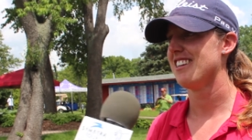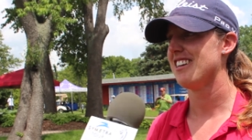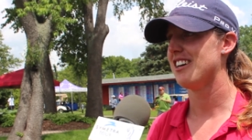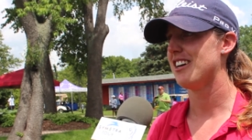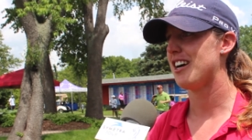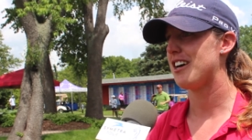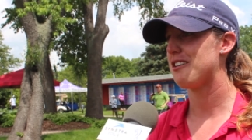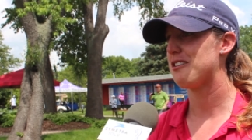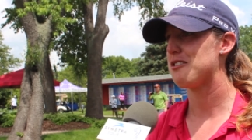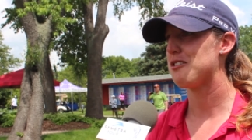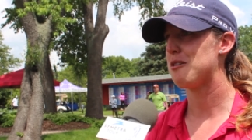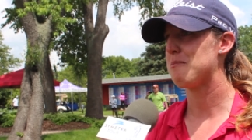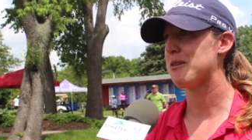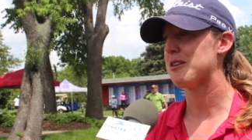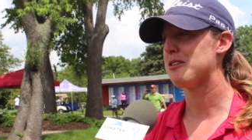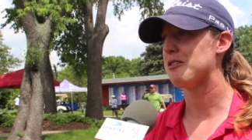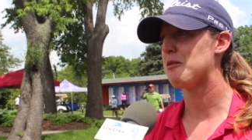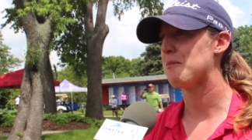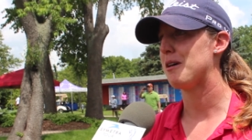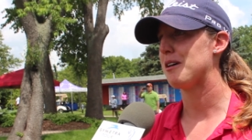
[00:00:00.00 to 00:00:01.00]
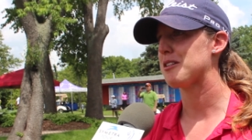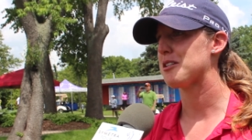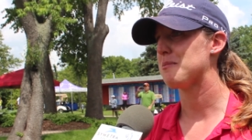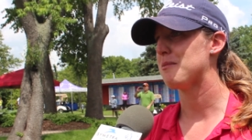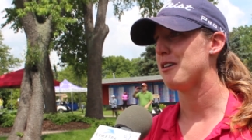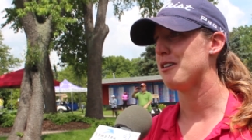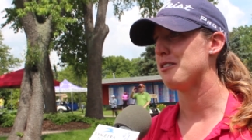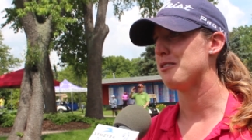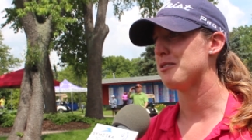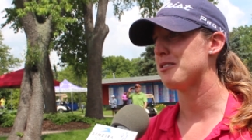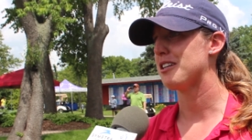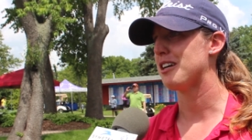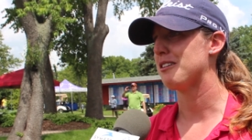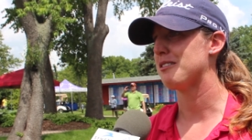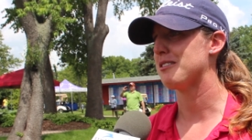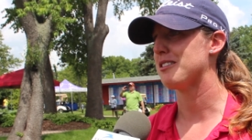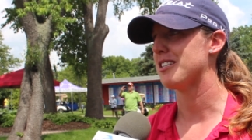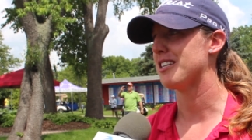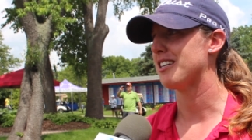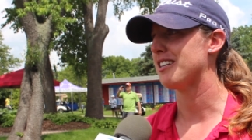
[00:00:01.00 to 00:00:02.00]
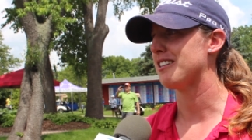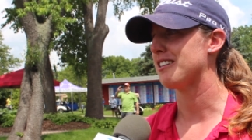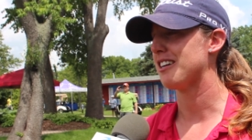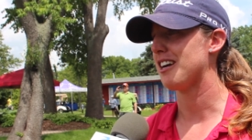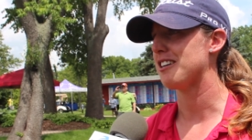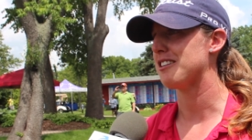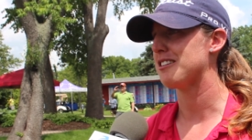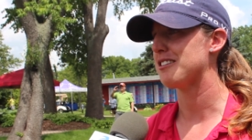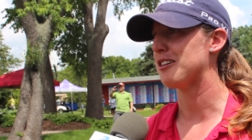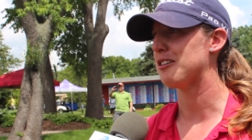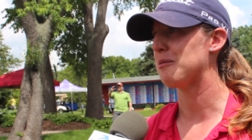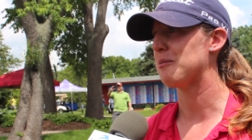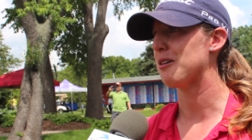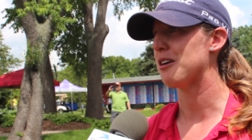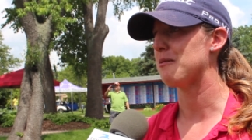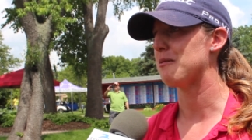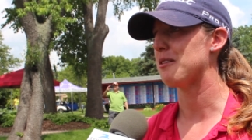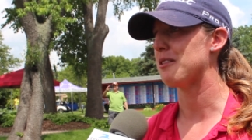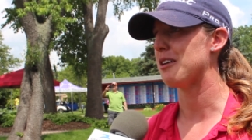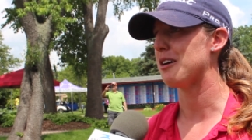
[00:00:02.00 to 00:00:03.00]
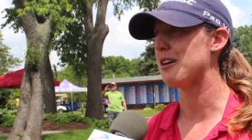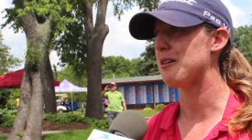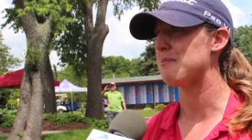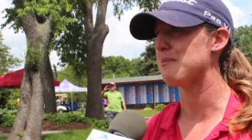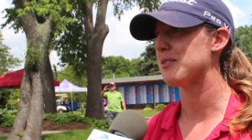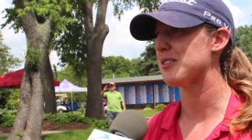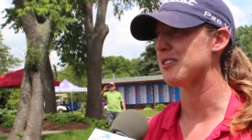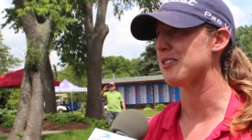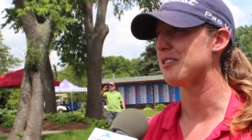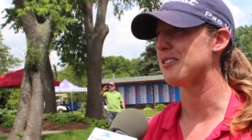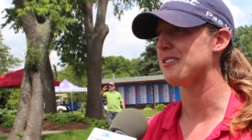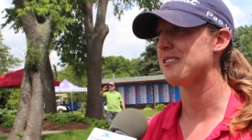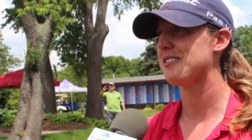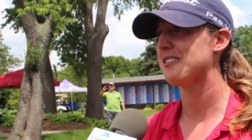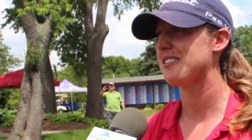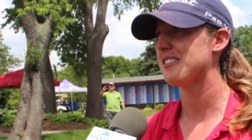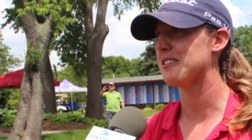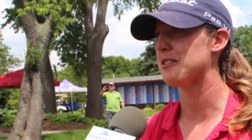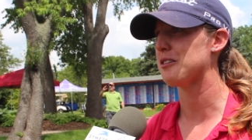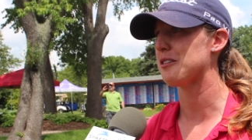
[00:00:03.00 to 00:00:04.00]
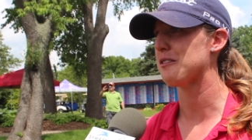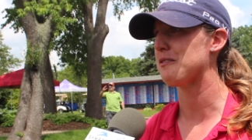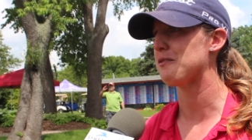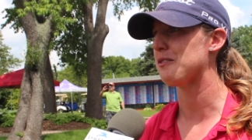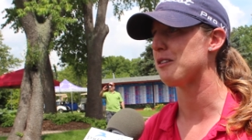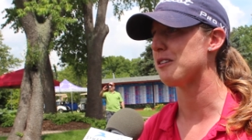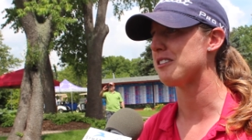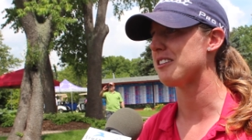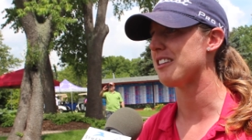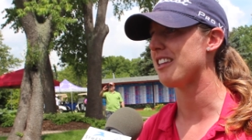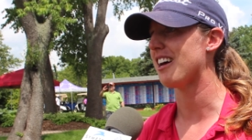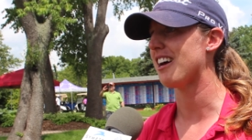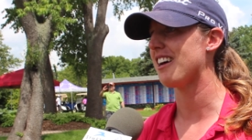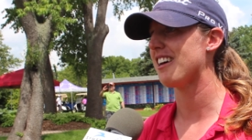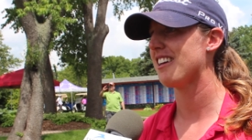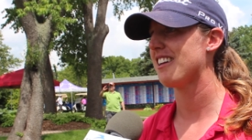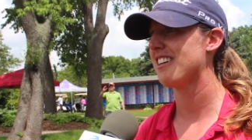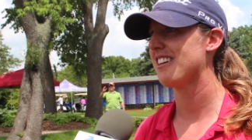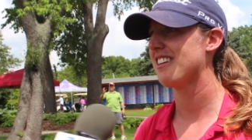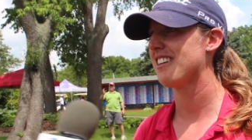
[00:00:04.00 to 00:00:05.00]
Uh, I don't know. I'm going to go back to my host housing and kind of celebrate with them. So I'm looking forward to that.